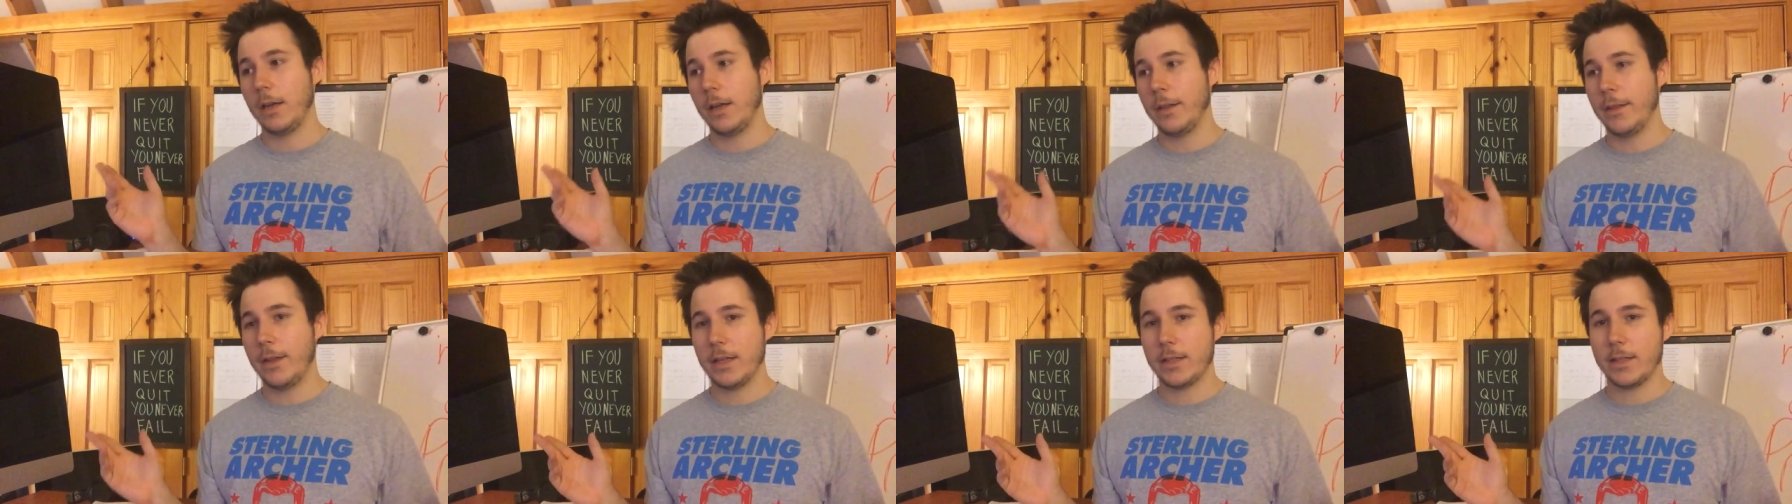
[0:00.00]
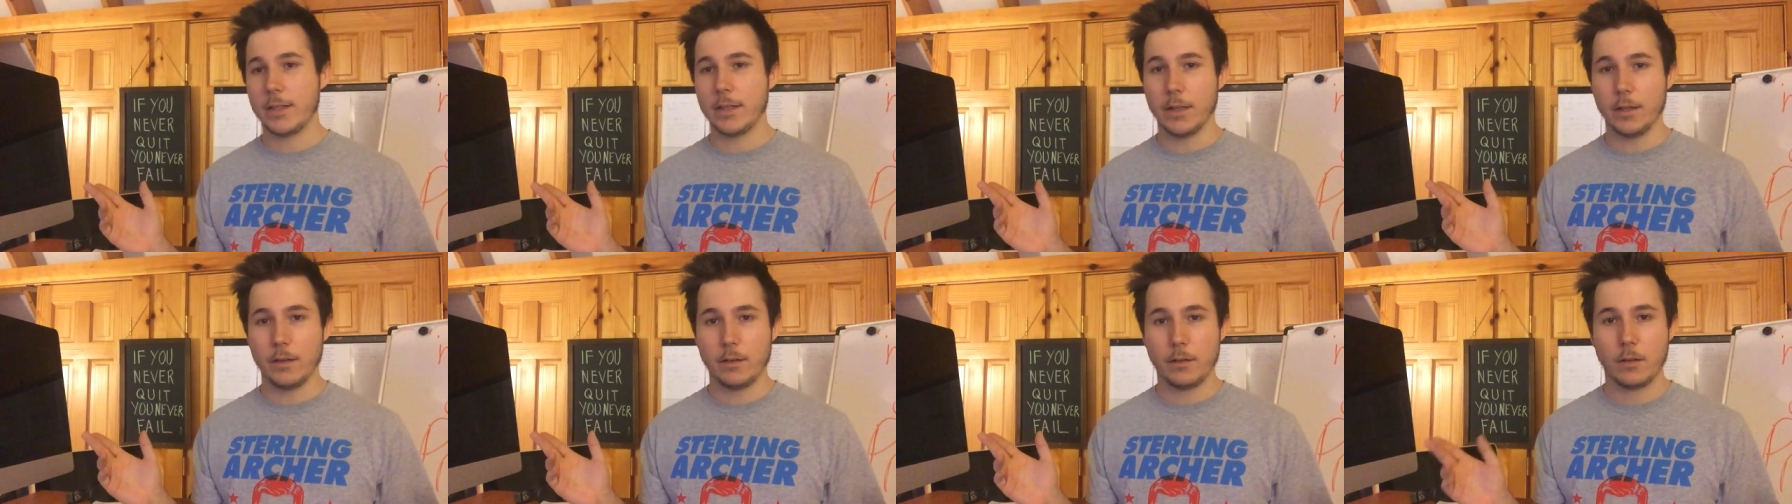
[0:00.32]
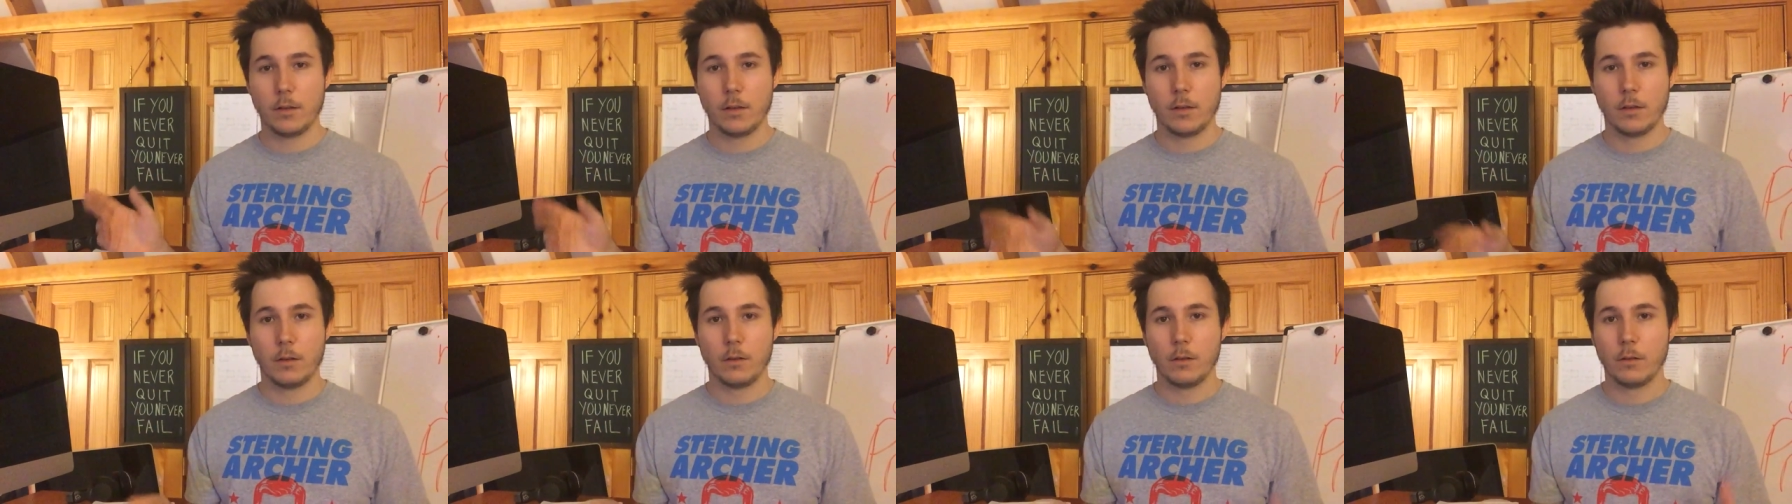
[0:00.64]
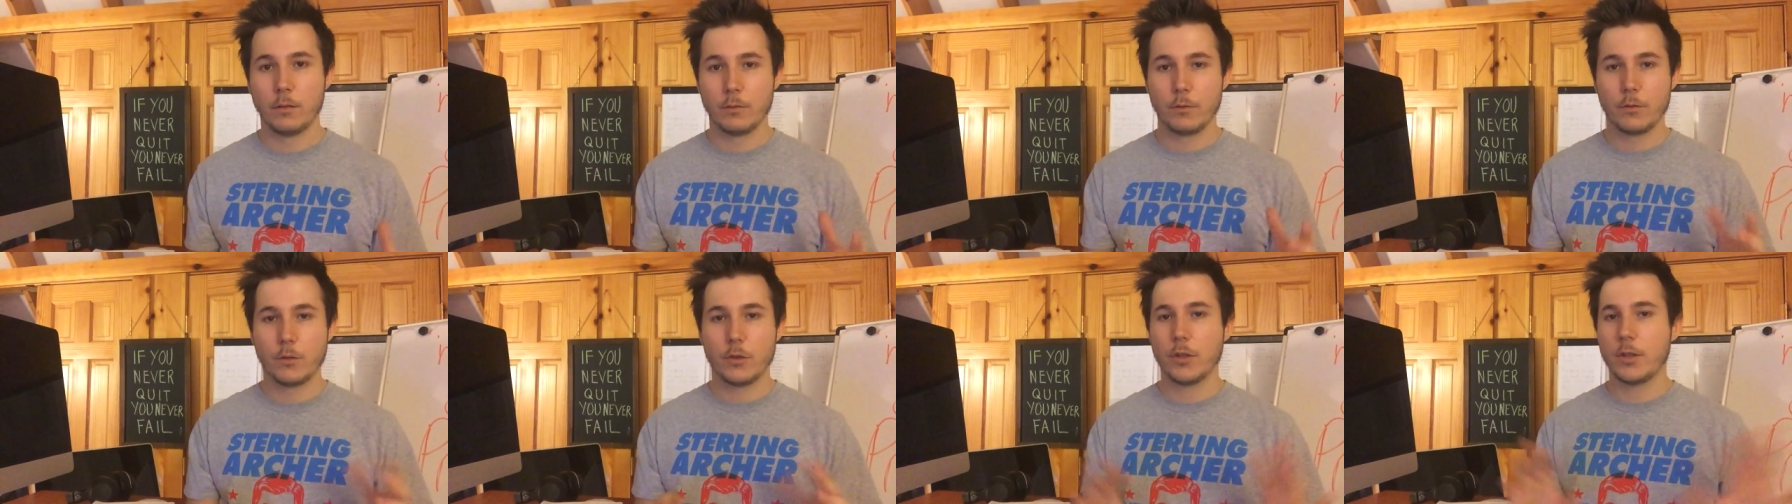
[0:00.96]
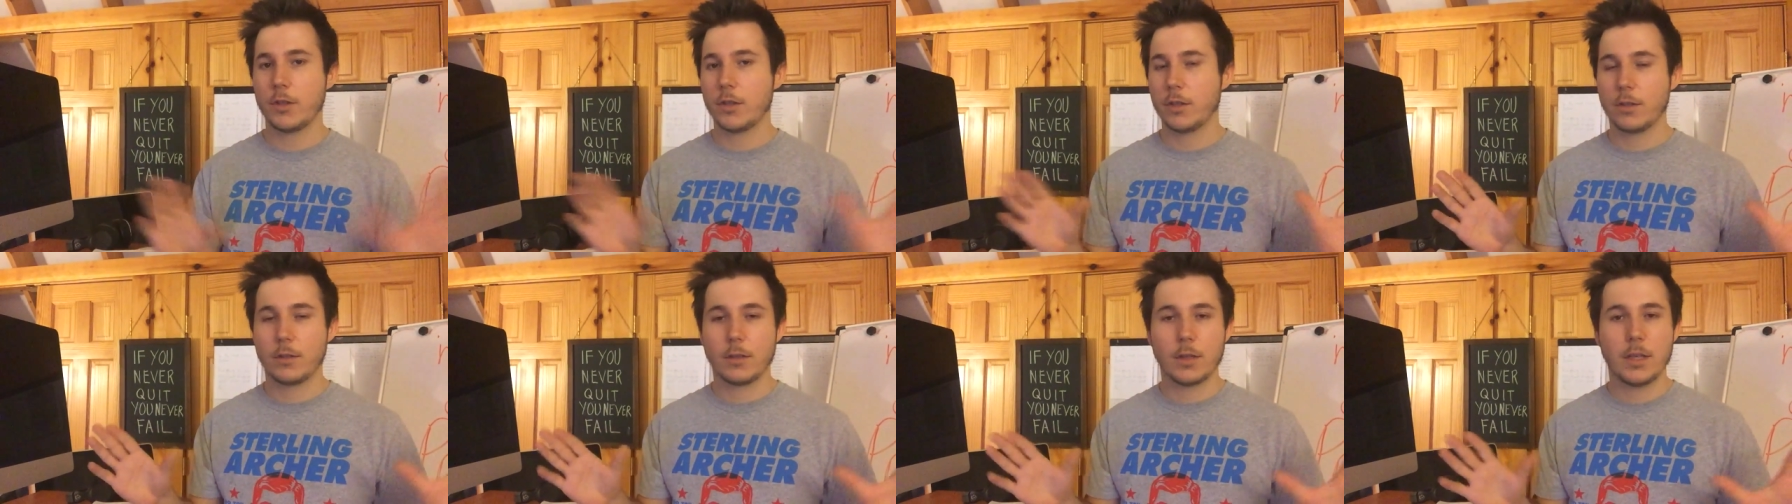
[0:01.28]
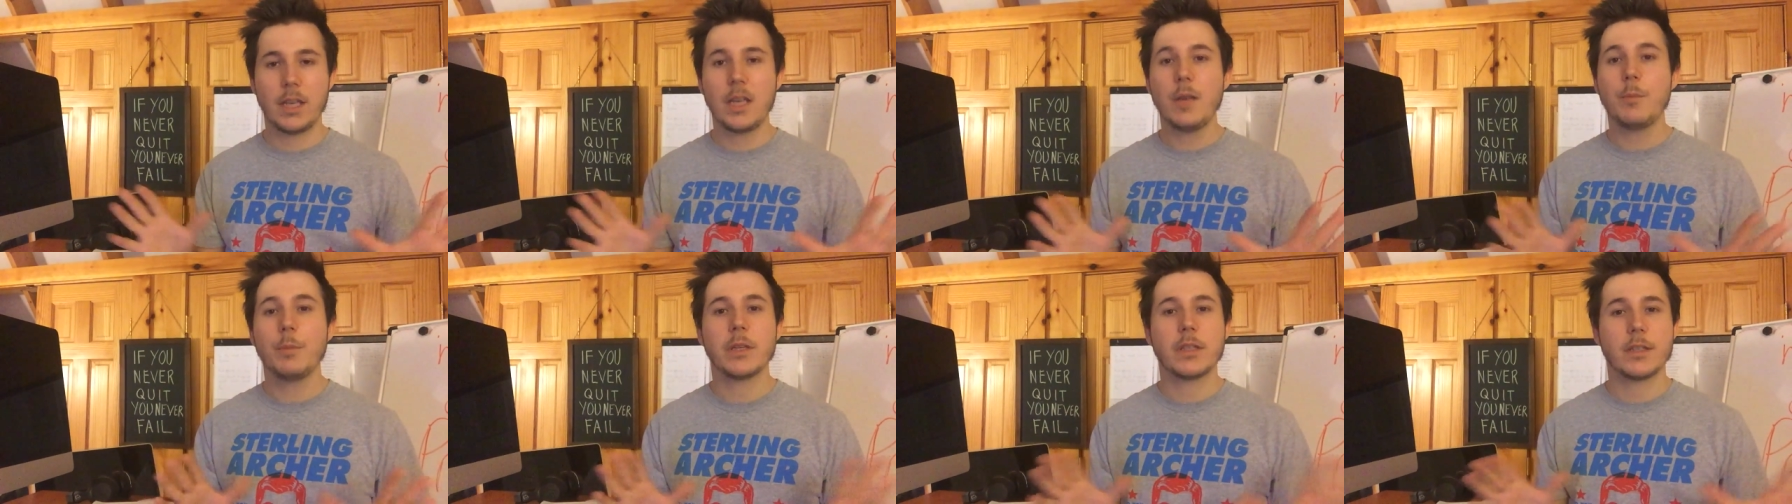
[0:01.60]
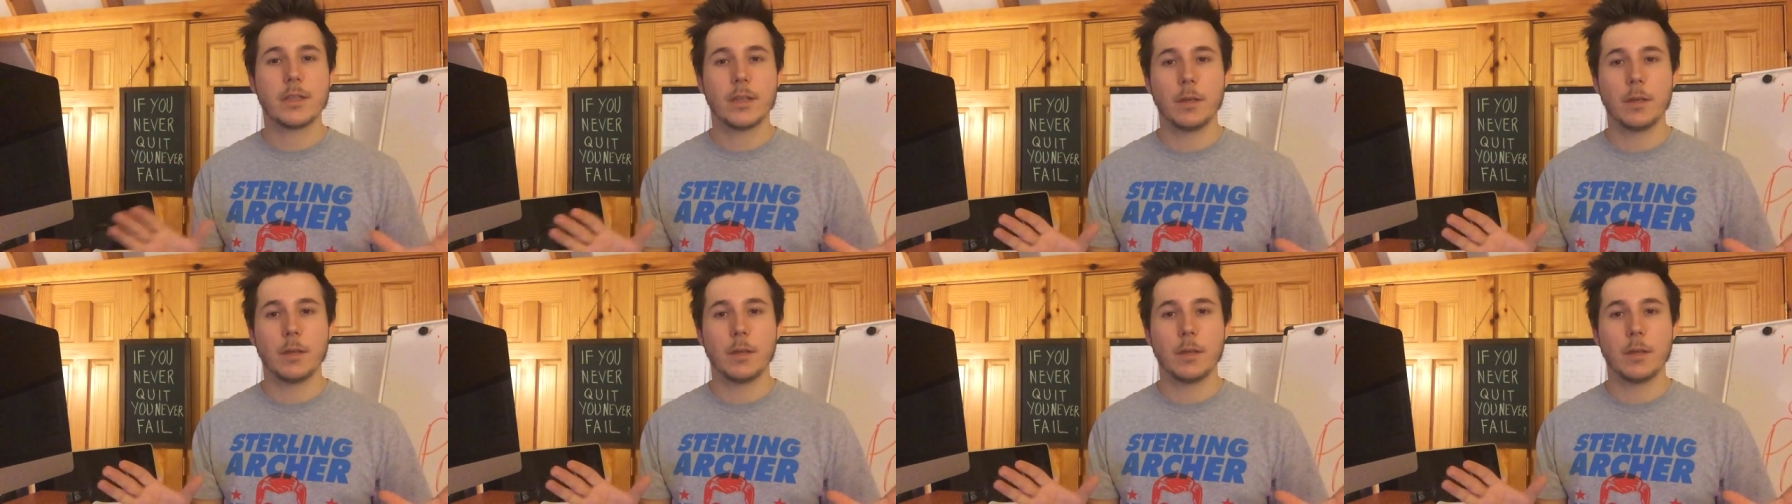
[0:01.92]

and that's it. Just keep it